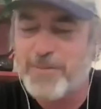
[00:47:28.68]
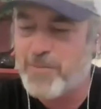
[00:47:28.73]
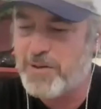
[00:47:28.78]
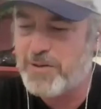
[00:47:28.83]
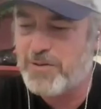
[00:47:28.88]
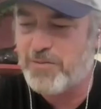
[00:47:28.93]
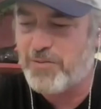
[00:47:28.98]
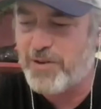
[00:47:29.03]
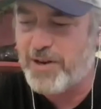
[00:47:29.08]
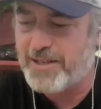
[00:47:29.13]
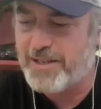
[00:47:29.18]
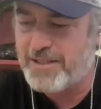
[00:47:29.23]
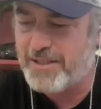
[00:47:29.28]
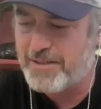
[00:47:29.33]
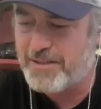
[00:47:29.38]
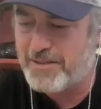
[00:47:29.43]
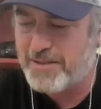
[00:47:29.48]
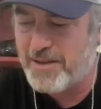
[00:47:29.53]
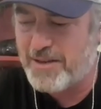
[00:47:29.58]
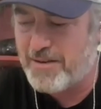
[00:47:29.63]
much, Frank.
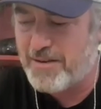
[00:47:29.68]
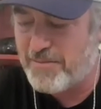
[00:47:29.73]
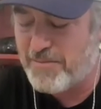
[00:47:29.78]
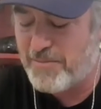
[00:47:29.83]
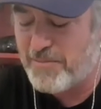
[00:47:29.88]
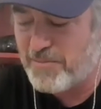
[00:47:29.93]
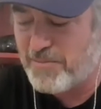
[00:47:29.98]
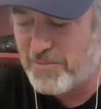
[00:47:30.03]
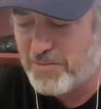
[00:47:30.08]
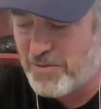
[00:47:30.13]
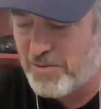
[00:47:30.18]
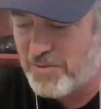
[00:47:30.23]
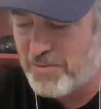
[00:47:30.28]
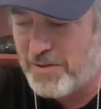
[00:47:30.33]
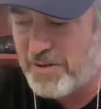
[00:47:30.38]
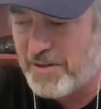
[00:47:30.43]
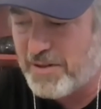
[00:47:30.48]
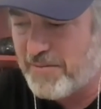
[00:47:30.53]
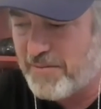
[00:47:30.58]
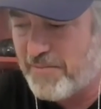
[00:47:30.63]
That's uh,
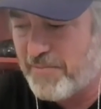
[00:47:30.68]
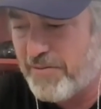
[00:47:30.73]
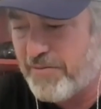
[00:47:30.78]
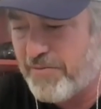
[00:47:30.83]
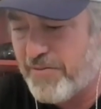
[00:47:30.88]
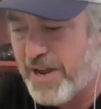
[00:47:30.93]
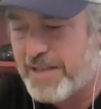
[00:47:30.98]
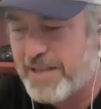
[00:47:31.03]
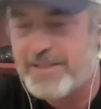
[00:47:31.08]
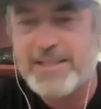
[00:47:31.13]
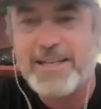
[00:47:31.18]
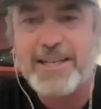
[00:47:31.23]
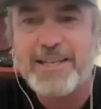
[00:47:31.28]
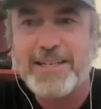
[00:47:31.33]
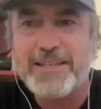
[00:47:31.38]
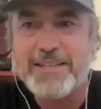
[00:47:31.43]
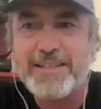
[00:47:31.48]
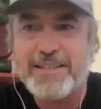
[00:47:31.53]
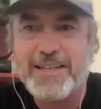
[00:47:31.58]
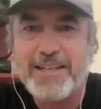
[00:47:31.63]
truly
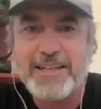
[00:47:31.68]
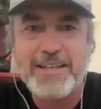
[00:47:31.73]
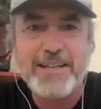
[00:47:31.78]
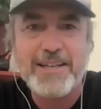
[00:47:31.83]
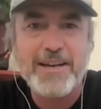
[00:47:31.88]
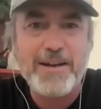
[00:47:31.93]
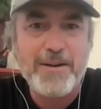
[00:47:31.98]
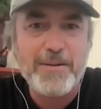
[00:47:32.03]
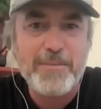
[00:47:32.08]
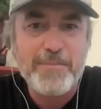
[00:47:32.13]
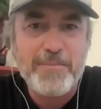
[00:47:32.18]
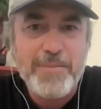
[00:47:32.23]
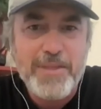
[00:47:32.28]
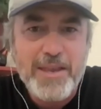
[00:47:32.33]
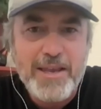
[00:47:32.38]
fascinating. And um,